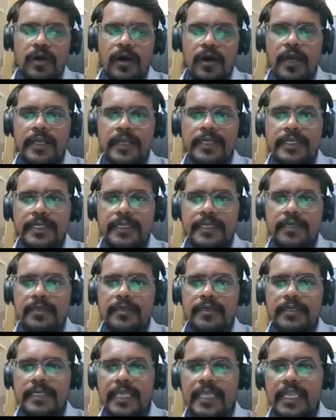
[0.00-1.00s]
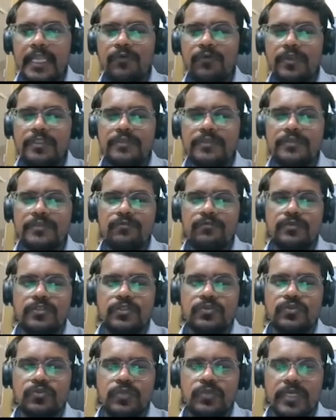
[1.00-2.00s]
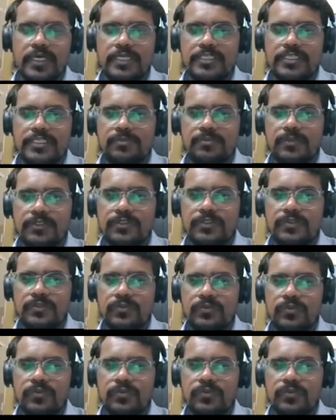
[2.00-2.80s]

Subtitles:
and deliver the services to the customers.